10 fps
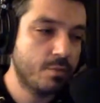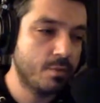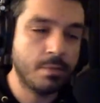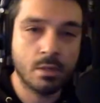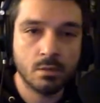but
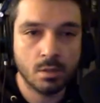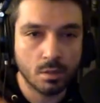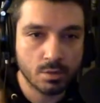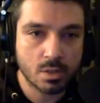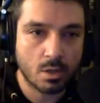mainly
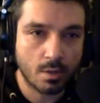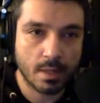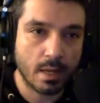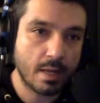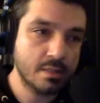those are the
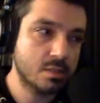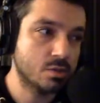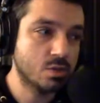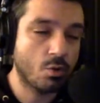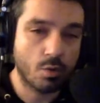guys, those
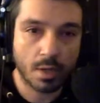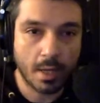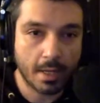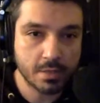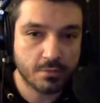core
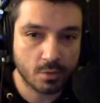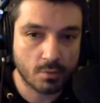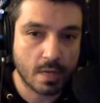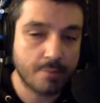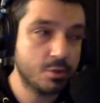guys for the
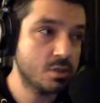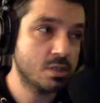Raptors.